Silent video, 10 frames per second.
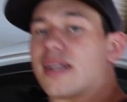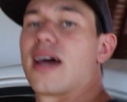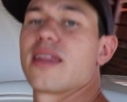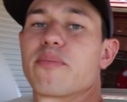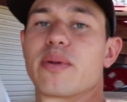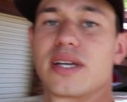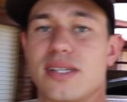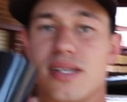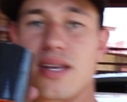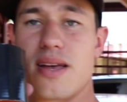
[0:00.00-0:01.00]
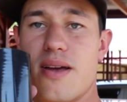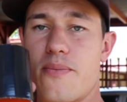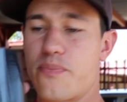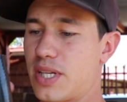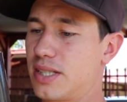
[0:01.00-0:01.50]
another piece
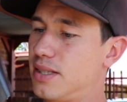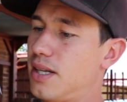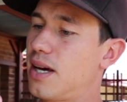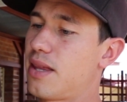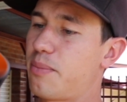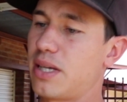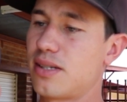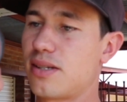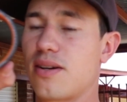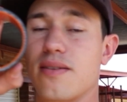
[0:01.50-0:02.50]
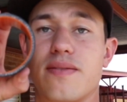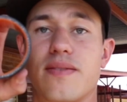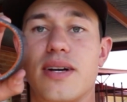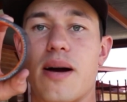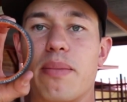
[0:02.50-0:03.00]
of
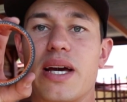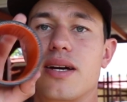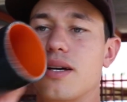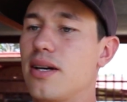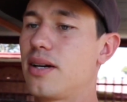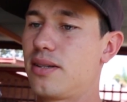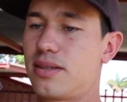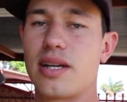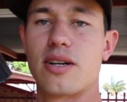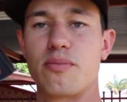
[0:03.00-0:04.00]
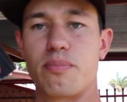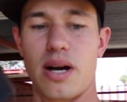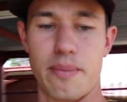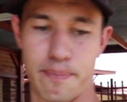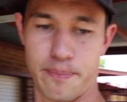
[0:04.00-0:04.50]
coupling silicone
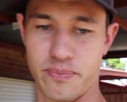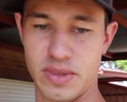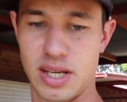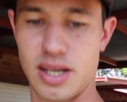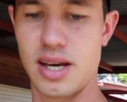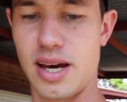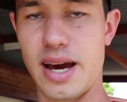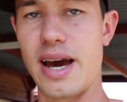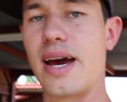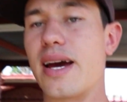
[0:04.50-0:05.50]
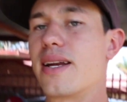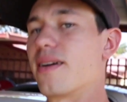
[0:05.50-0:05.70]
pipe, and